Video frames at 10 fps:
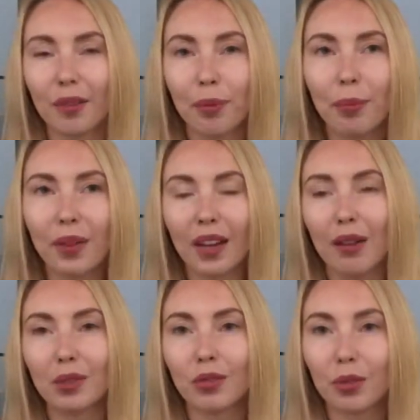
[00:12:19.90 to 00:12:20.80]
people
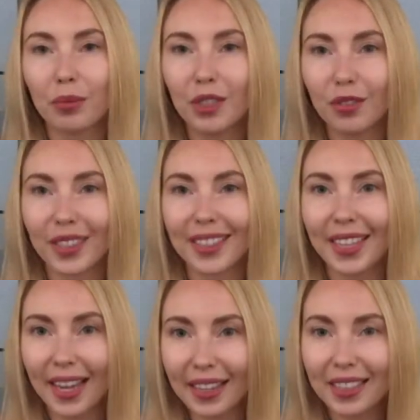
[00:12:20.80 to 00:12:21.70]
comes from different
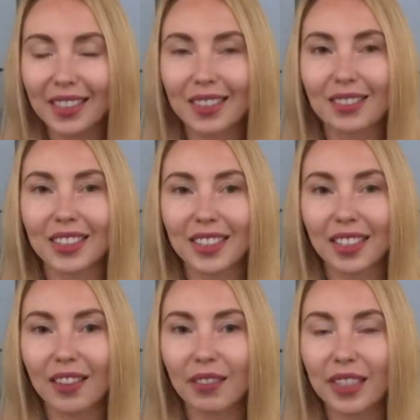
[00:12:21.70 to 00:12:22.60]
areas to these
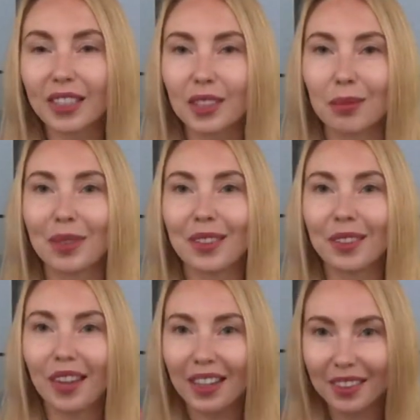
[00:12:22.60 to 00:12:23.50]
elevators, but
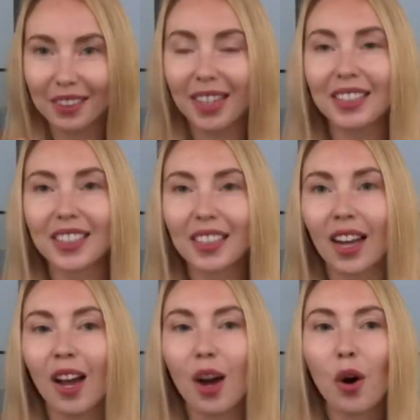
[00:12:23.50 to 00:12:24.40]
you ride together
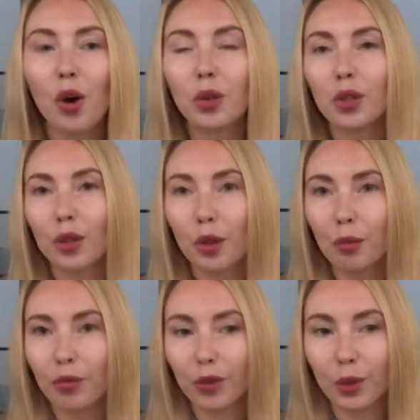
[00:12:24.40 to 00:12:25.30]
on the
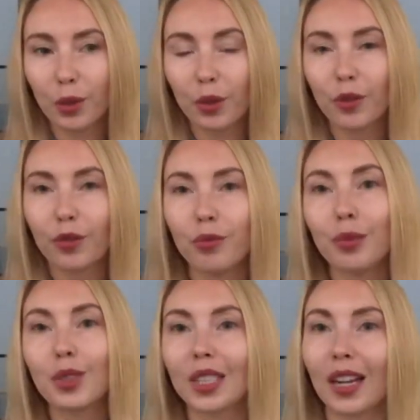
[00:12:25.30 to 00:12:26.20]
top floor
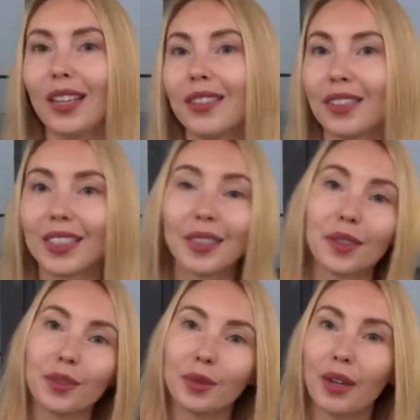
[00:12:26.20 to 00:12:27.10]
of Burj Khalifa. So
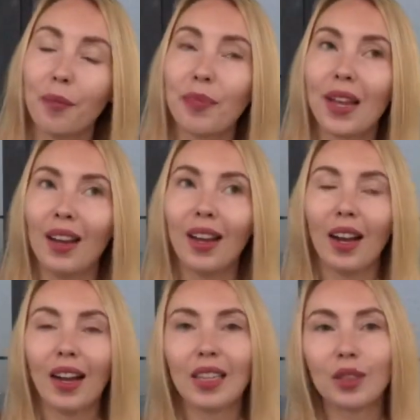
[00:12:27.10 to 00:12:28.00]

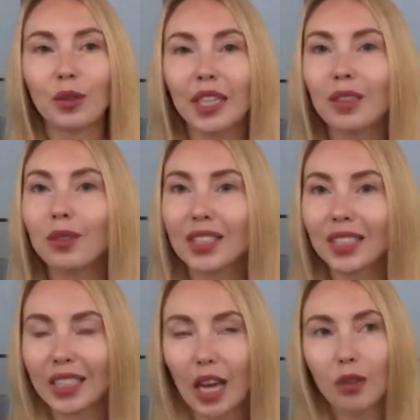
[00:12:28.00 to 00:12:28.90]
to get to
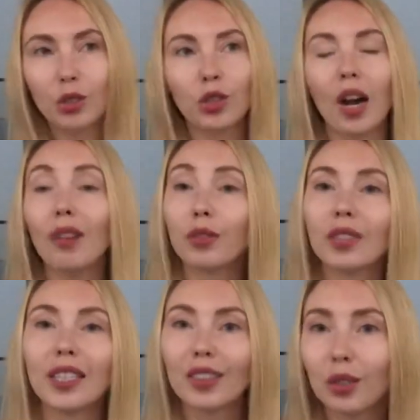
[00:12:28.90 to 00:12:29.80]
this lounge, you have to
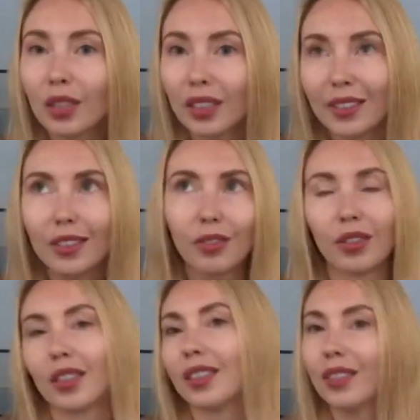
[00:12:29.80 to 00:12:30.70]
take totally
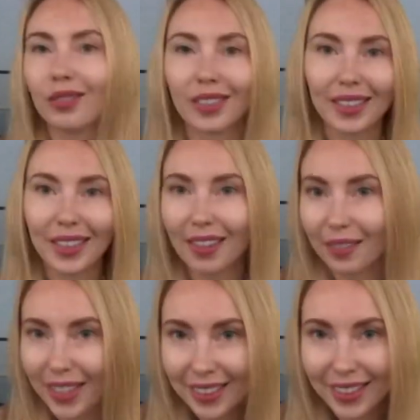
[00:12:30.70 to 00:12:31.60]
different
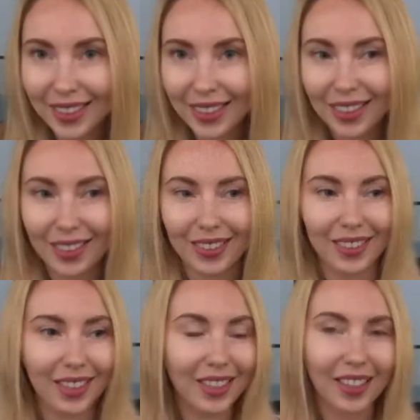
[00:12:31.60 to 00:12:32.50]
elevator.
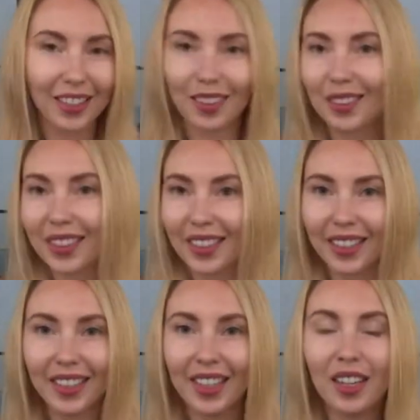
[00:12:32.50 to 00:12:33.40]
It's like
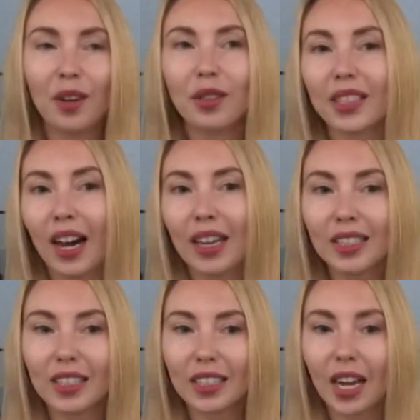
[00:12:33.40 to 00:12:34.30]
totally on the
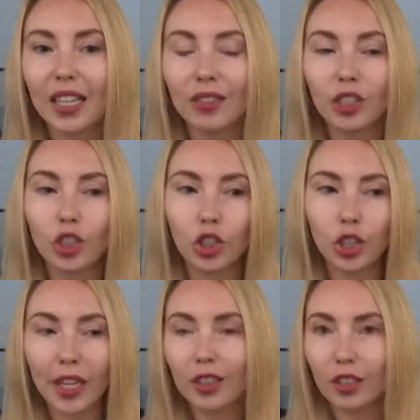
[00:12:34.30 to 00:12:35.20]
other side, which
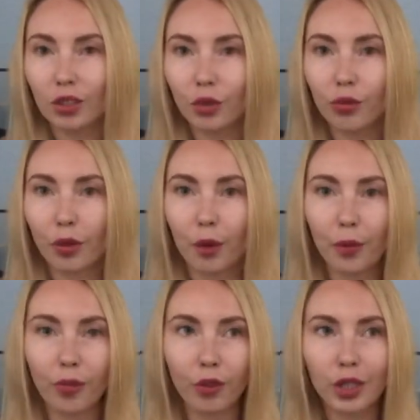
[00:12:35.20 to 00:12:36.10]
takes you
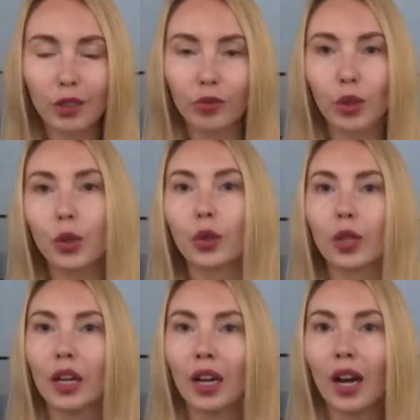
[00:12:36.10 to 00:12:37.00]
from the first
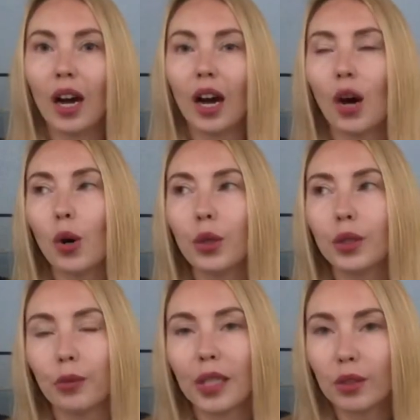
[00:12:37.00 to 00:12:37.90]
floor all
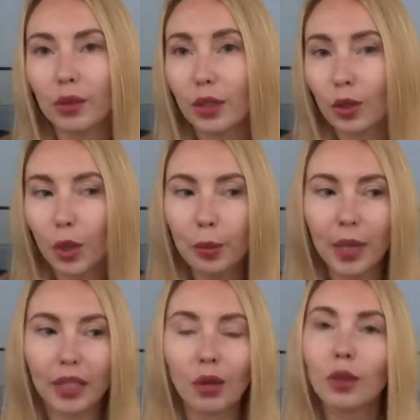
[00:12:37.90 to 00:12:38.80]
the way to the top,
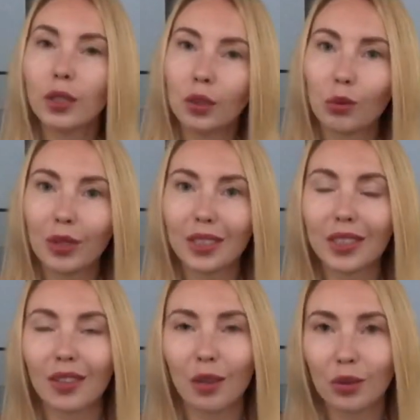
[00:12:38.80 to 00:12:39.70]
and also tourist
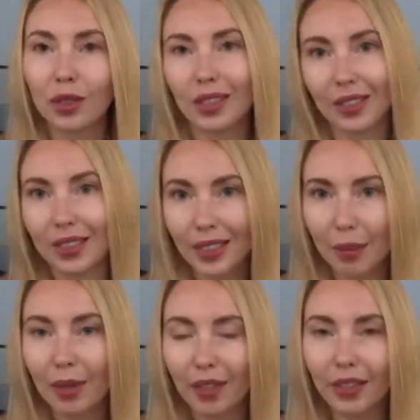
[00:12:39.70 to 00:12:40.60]
goes in the
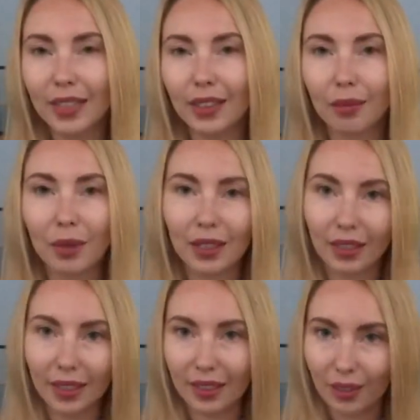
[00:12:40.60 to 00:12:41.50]
same elevator, but
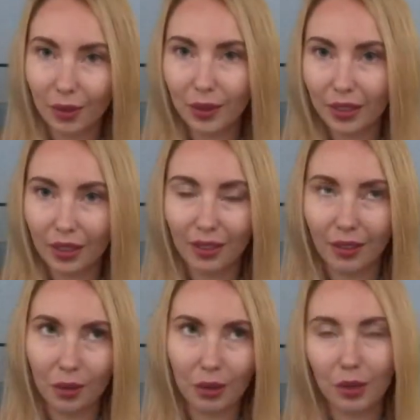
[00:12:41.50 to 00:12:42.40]
like on
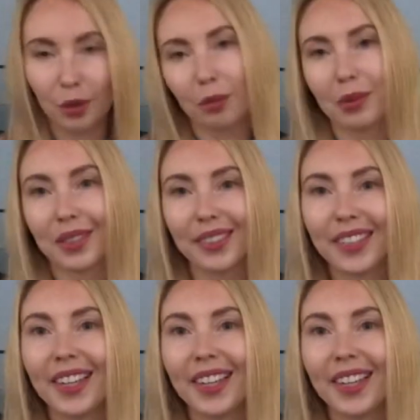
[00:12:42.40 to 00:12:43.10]
the top. So